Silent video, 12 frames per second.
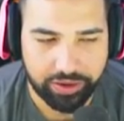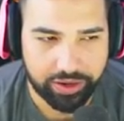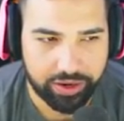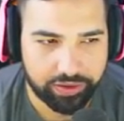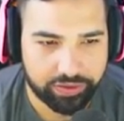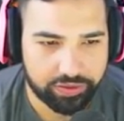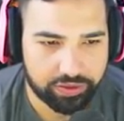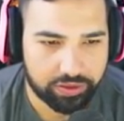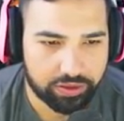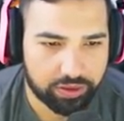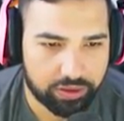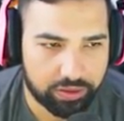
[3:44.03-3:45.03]
It is
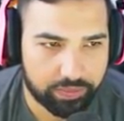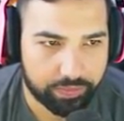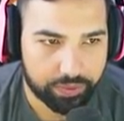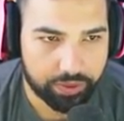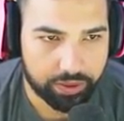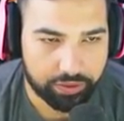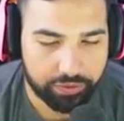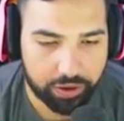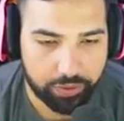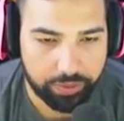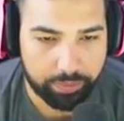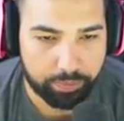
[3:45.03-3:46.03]

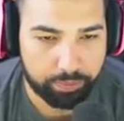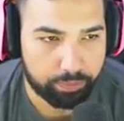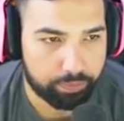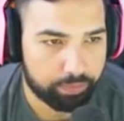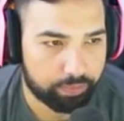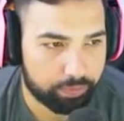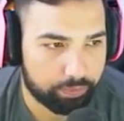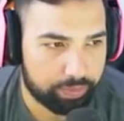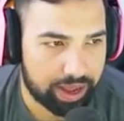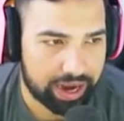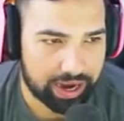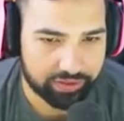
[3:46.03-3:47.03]
very
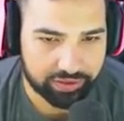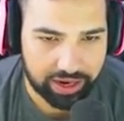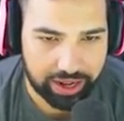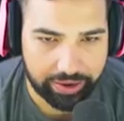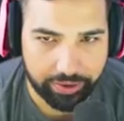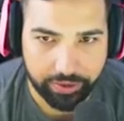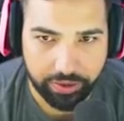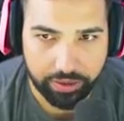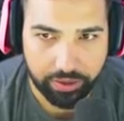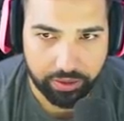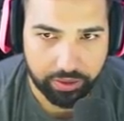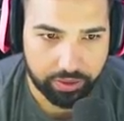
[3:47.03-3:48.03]
badass glider.
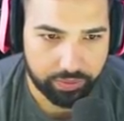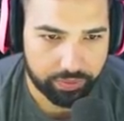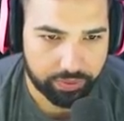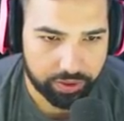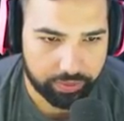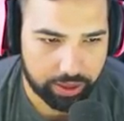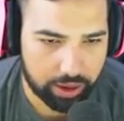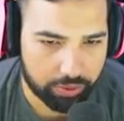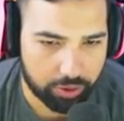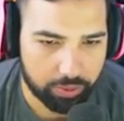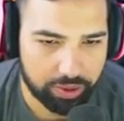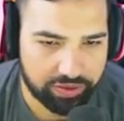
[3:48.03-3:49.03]
Here we
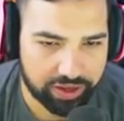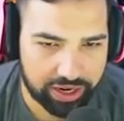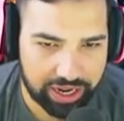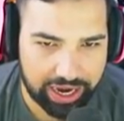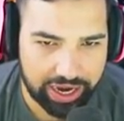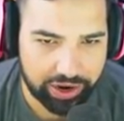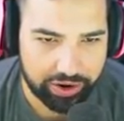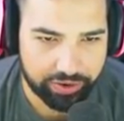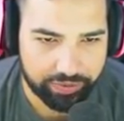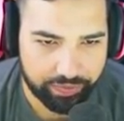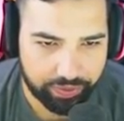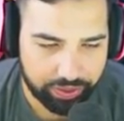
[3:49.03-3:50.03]
go. Nobody's going to land
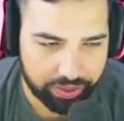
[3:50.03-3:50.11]
here.